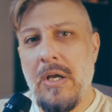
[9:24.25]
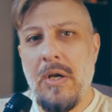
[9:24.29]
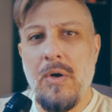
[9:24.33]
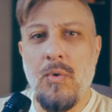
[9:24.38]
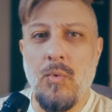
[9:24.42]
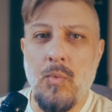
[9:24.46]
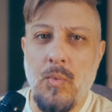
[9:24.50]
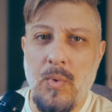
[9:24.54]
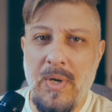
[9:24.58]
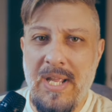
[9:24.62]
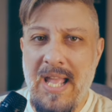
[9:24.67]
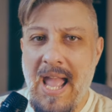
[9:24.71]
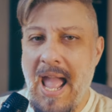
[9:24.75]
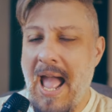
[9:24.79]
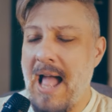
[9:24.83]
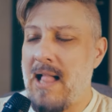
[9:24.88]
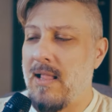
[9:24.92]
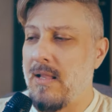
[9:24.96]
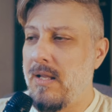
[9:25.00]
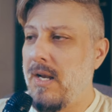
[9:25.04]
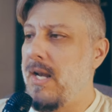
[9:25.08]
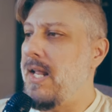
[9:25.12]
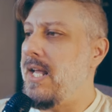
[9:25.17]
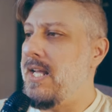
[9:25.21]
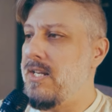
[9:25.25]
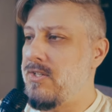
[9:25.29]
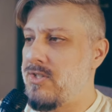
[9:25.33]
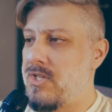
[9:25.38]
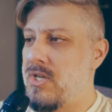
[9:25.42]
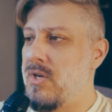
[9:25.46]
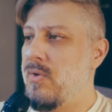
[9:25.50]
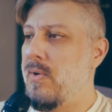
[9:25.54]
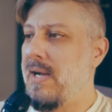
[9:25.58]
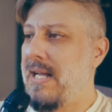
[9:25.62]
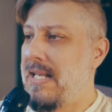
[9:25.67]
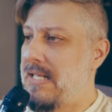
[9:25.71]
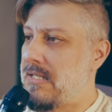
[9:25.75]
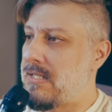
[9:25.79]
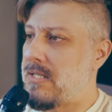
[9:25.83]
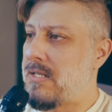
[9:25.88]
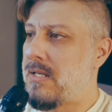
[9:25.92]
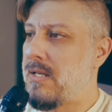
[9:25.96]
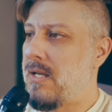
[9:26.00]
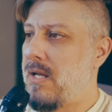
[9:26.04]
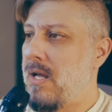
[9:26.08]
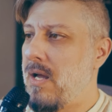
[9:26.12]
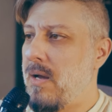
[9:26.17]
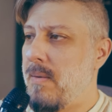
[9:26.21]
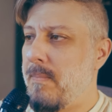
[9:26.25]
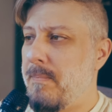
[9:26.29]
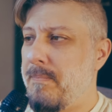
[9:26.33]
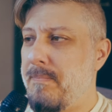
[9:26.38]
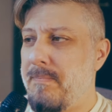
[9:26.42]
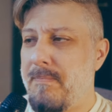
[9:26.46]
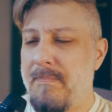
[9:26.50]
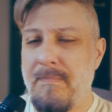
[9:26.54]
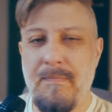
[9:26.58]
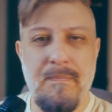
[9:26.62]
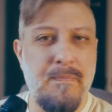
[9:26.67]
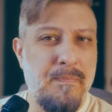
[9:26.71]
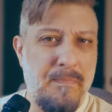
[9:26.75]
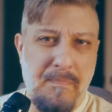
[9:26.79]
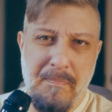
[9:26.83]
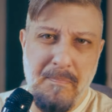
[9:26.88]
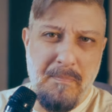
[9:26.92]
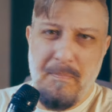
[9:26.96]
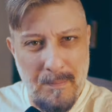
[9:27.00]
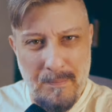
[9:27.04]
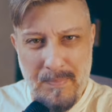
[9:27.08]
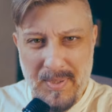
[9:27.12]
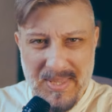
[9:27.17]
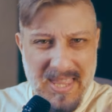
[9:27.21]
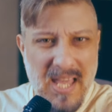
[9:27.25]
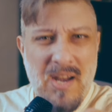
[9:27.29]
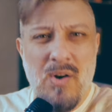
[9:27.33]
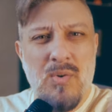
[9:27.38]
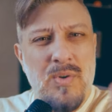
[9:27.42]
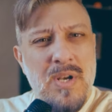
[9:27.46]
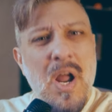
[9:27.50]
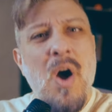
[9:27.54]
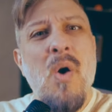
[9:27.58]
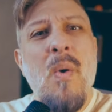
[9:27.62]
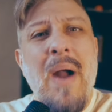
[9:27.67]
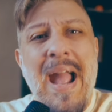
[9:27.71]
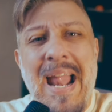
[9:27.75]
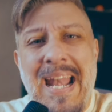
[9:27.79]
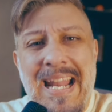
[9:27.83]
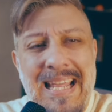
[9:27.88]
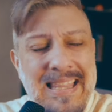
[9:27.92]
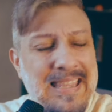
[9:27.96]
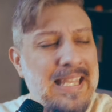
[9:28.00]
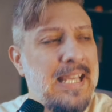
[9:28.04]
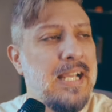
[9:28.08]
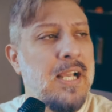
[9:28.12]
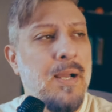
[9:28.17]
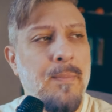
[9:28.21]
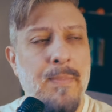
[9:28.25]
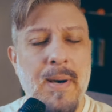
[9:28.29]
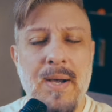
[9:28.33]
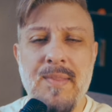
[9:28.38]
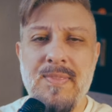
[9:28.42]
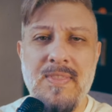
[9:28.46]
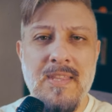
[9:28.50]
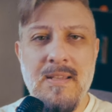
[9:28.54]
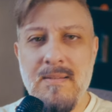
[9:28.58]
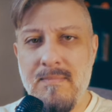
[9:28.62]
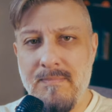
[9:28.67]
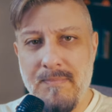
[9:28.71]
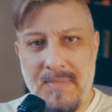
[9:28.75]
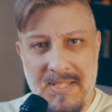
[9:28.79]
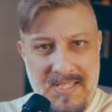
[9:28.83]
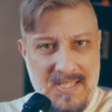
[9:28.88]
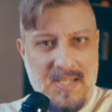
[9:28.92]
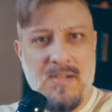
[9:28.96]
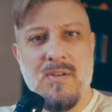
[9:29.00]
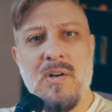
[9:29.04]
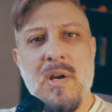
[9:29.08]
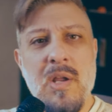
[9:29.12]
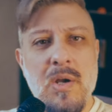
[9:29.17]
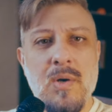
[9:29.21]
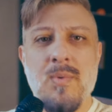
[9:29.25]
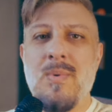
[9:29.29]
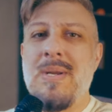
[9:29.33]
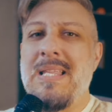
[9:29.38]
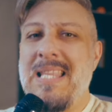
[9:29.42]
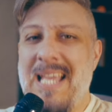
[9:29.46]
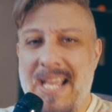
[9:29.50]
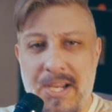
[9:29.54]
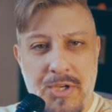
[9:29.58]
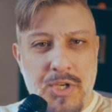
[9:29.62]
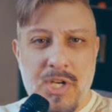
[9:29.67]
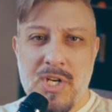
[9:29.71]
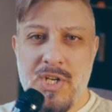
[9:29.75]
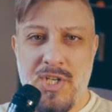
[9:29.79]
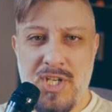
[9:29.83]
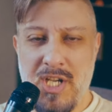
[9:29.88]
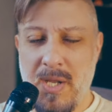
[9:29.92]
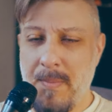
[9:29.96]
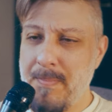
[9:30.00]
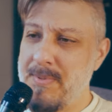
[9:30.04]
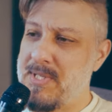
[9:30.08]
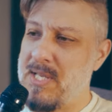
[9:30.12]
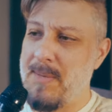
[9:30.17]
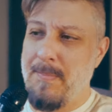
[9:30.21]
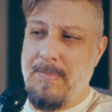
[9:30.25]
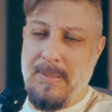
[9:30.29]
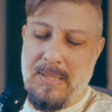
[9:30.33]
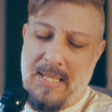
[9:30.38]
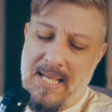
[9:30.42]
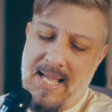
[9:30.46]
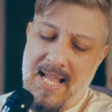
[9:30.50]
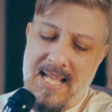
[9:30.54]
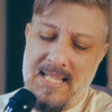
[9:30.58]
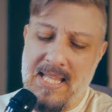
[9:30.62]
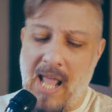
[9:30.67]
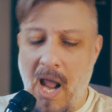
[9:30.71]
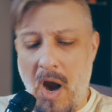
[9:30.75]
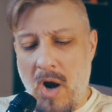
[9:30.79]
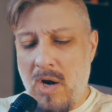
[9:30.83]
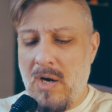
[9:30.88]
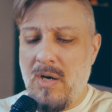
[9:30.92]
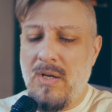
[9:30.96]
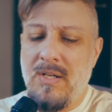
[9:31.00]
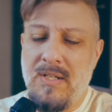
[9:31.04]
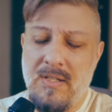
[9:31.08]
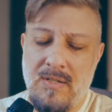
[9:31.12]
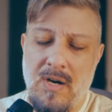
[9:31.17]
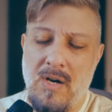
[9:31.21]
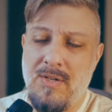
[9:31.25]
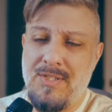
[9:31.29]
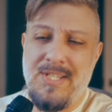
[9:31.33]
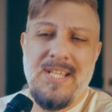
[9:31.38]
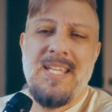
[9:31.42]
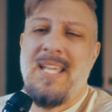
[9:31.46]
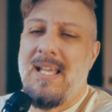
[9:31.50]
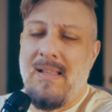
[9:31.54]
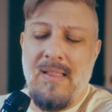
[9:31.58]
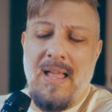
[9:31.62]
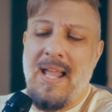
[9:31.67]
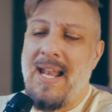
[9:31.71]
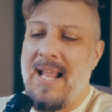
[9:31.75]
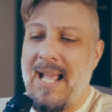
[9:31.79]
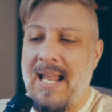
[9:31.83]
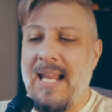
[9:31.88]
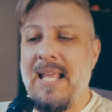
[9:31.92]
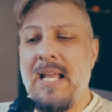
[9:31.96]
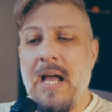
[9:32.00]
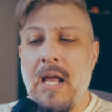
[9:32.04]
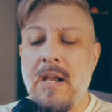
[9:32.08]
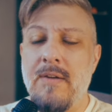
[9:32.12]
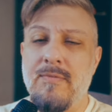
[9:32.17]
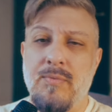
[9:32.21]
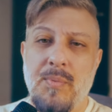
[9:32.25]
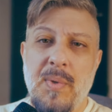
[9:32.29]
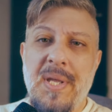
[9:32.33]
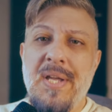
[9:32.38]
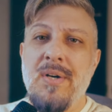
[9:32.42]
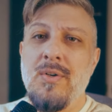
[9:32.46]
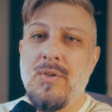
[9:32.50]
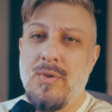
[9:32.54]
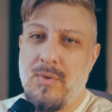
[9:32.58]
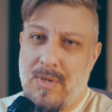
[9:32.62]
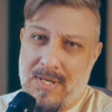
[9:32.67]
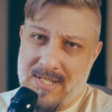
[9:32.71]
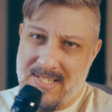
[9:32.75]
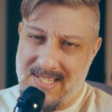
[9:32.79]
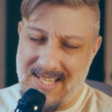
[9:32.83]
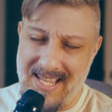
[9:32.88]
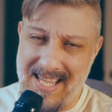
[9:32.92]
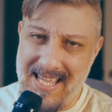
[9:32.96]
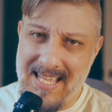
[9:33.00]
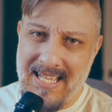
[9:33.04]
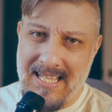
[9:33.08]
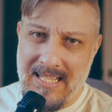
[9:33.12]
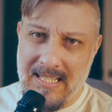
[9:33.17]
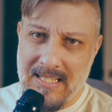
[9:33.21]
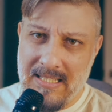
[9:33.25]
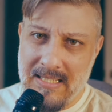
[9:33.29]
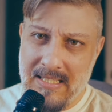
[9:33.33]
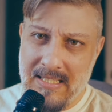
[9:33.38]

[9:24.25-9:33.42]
reality to it, but they don't know anything about the material relationships at play, and they aren't articulating any kind of real critique.